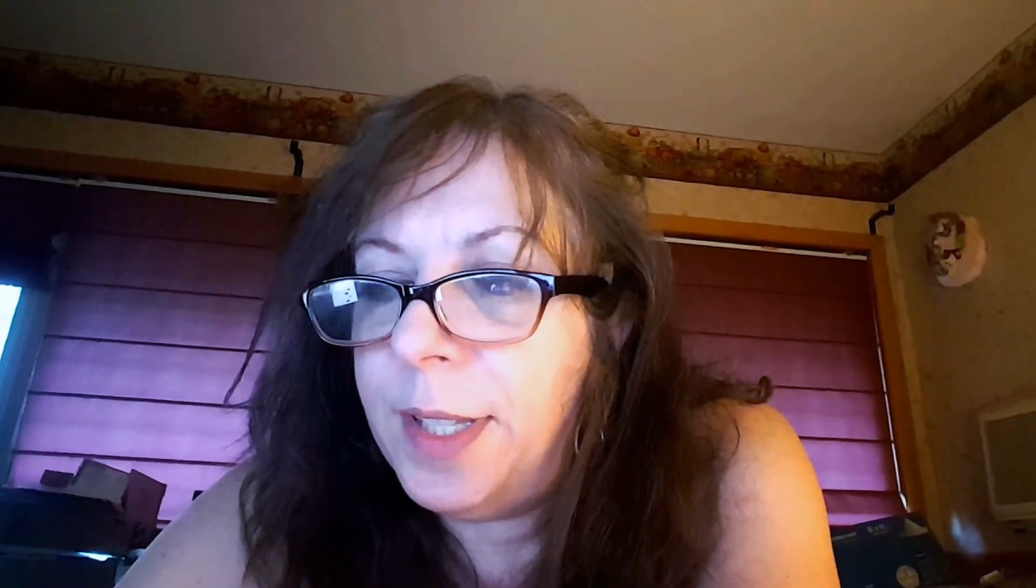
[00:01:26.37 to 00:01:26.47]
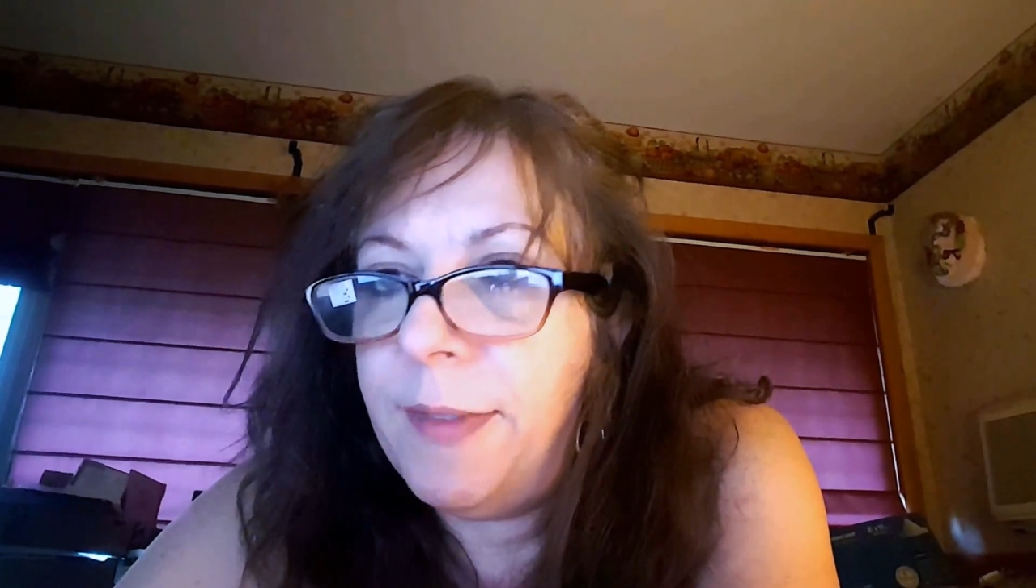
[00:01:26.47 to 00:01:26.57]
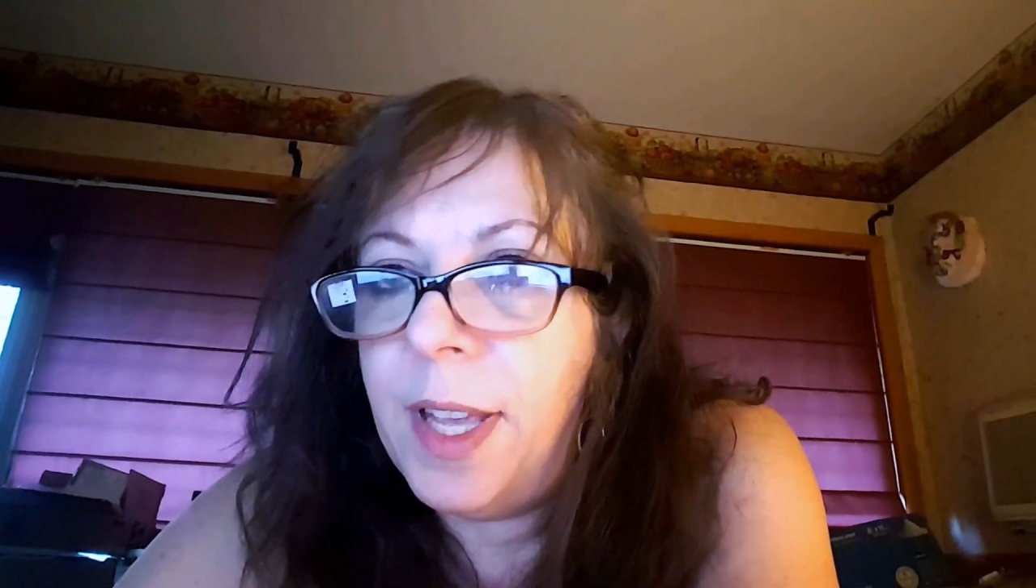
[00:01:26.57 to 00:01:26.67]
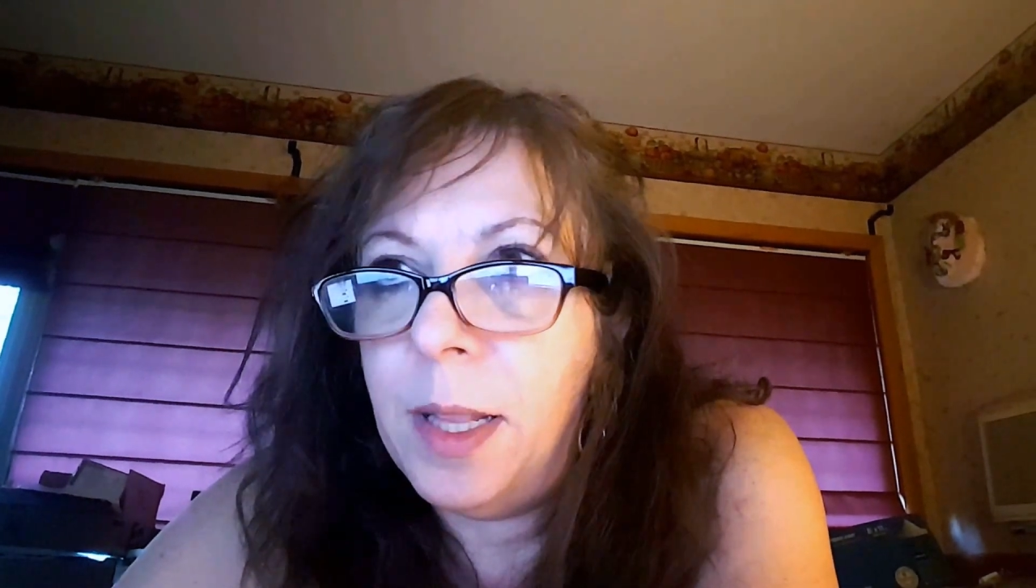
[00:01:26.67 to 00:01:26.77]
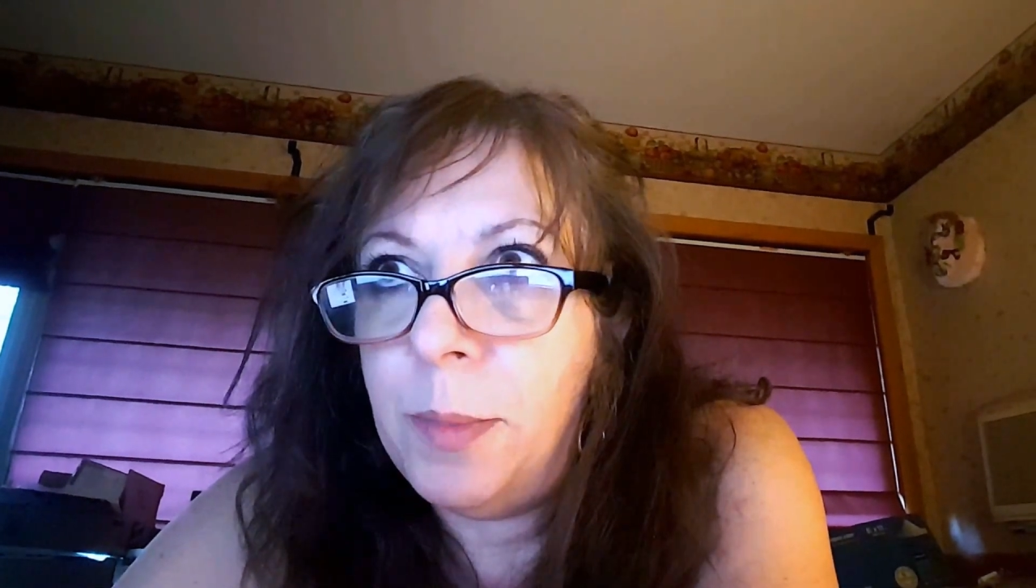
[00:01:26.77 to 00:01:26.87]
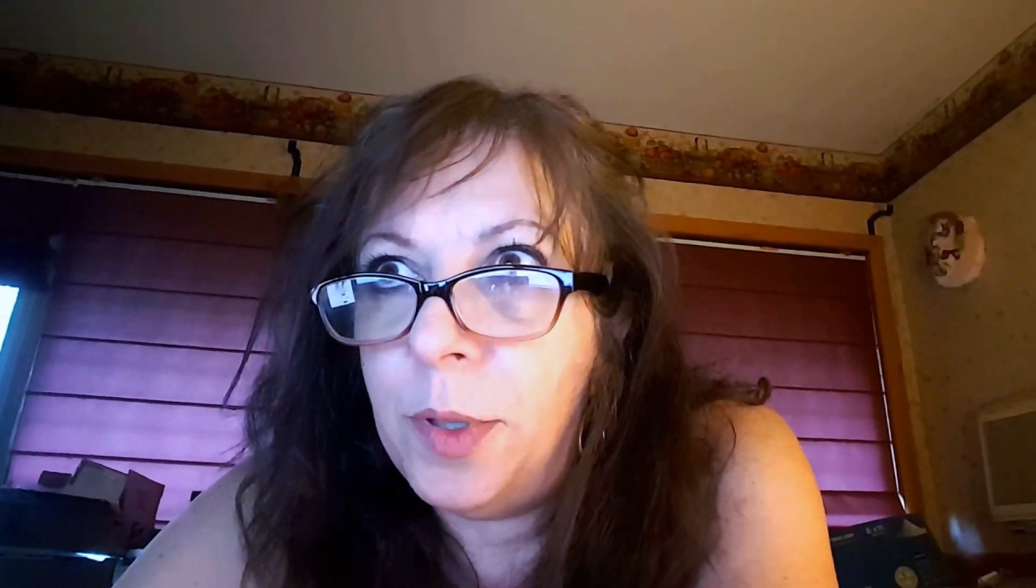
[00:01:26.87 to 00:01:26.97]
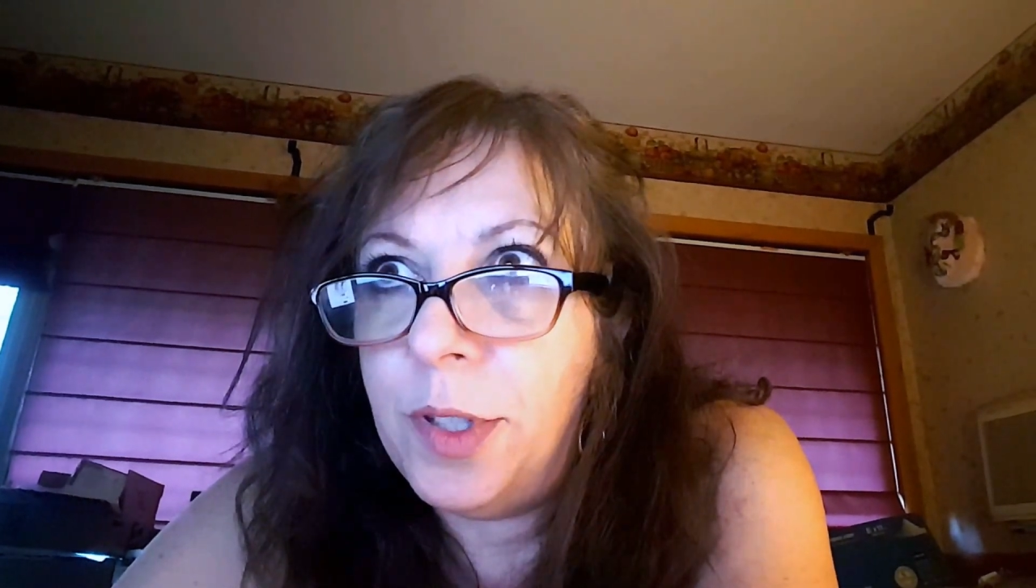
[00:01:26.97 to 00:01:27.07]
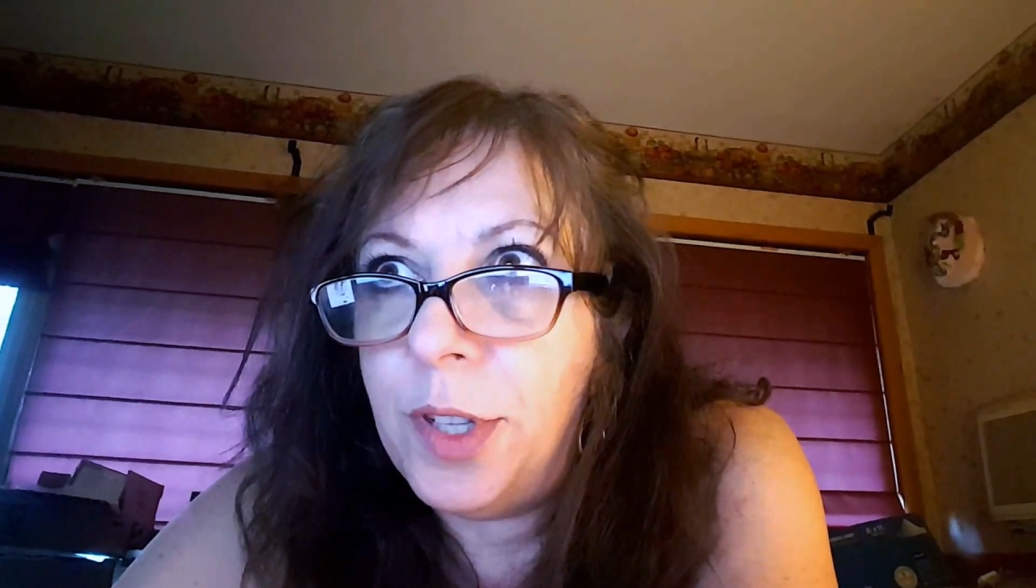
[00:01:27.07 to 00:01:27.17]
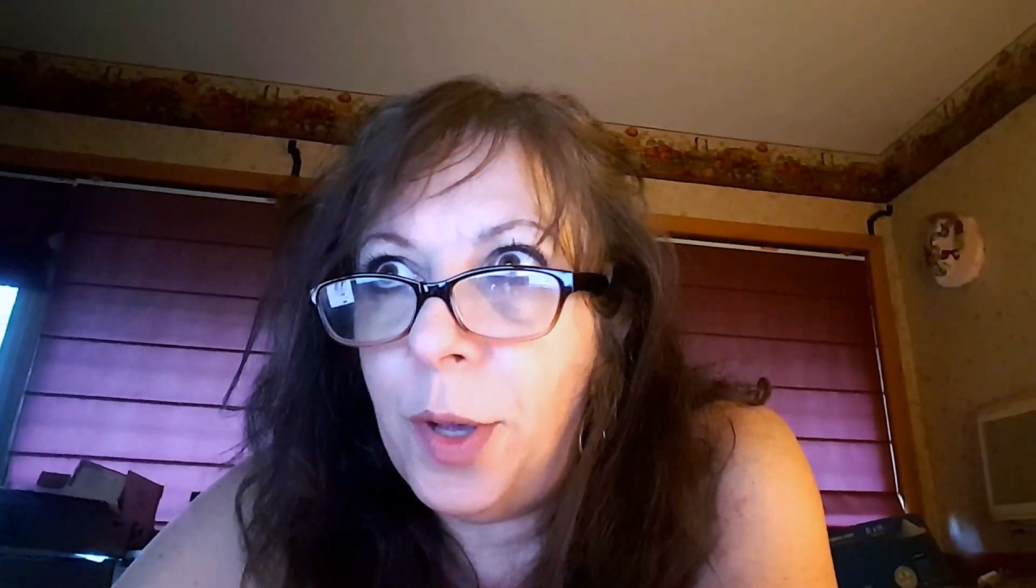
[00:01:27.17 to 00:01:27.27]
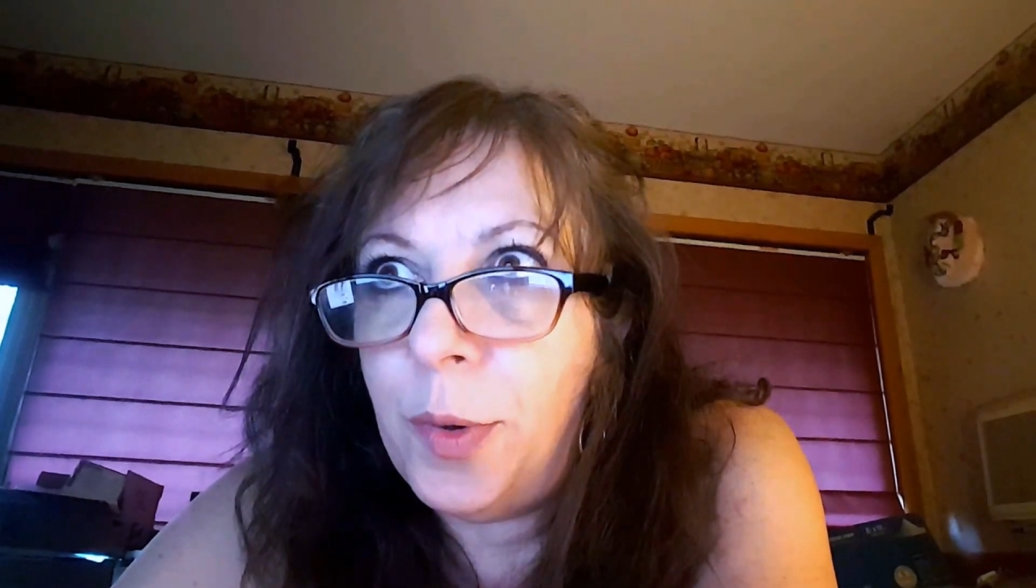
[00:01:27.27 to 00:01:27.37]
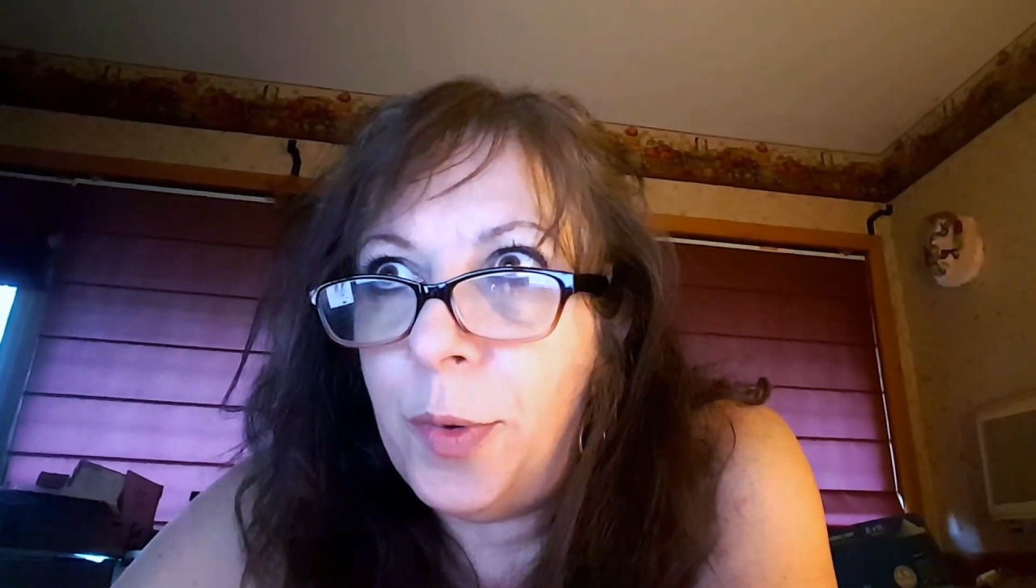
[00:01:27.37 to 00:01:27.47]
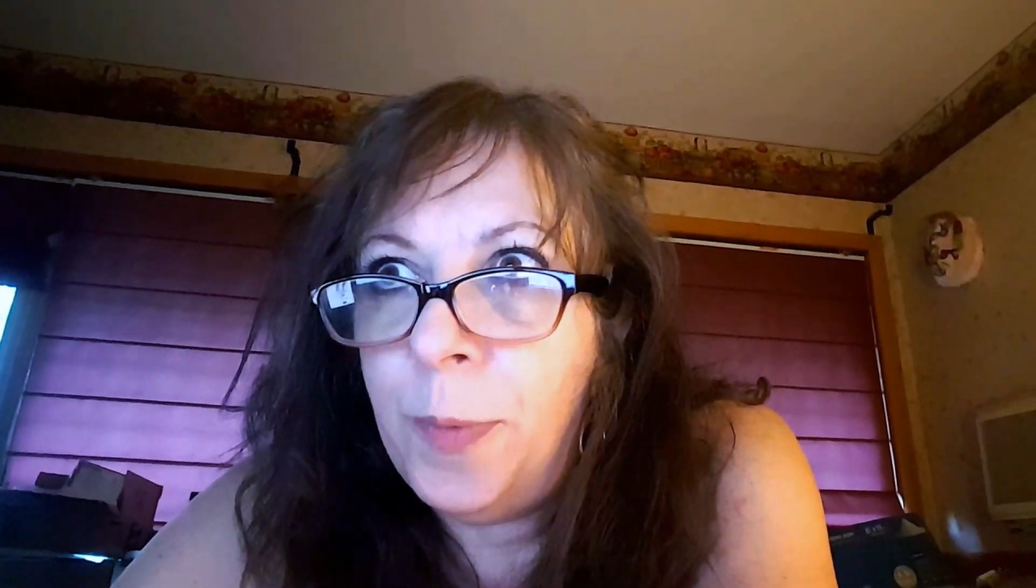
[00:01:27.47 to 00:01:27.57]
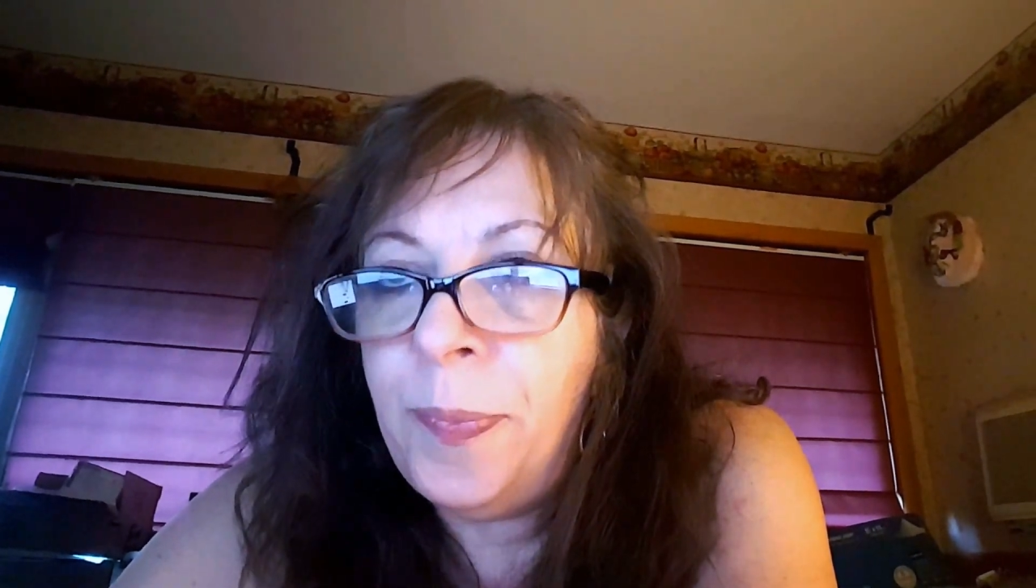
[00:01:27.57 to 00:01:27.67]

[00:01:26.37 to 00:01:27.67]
available. So